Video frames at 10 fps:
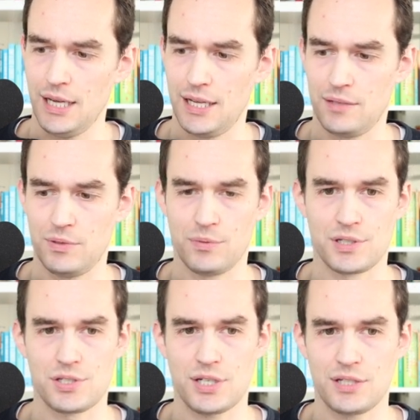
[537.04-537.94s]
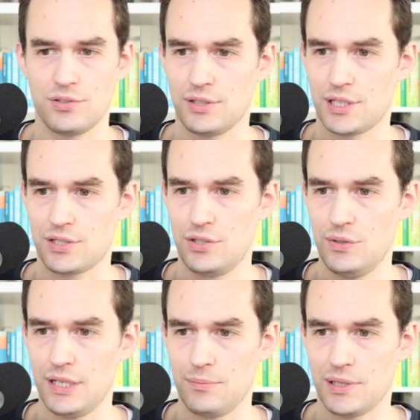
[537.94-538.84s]
And we want to schedule the next due
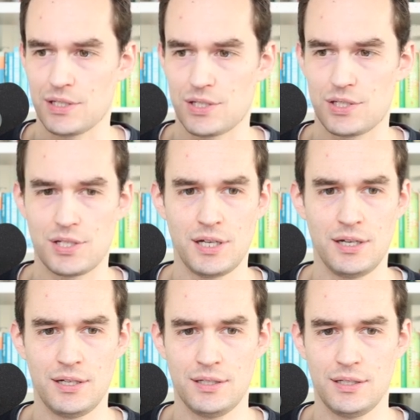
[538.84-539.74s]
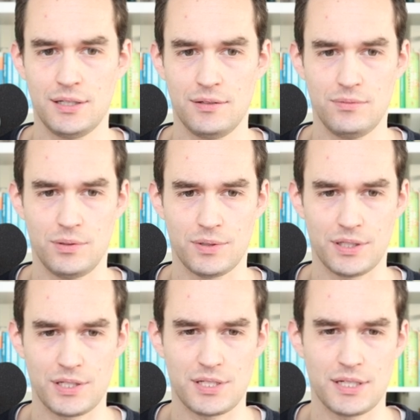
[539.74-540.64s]
date because, we're
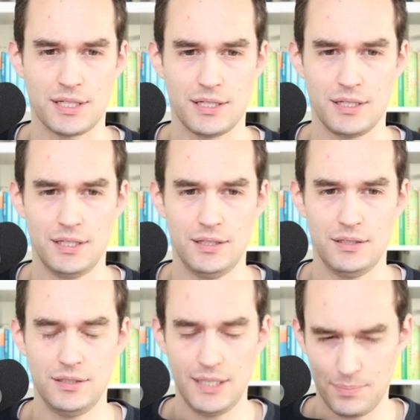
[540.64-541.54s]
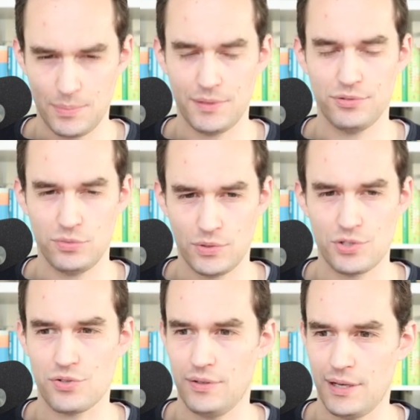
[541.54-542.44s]
going to say, yep, prepare for
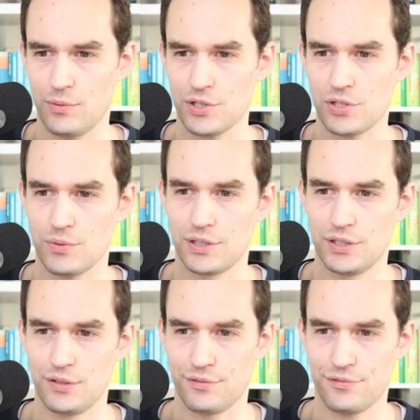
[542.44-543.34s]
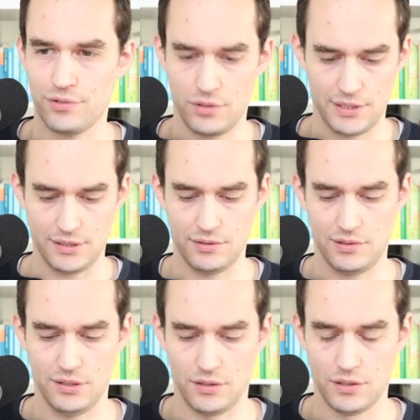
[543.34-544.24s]
tomorrow's run. That works. So we're going to defer it
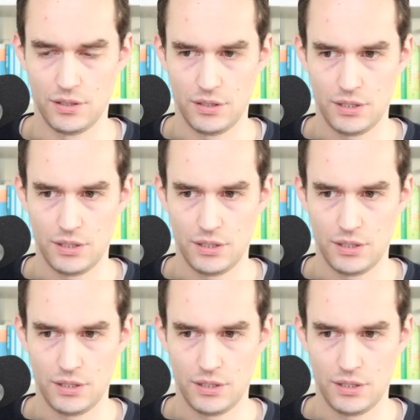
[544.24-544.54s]
until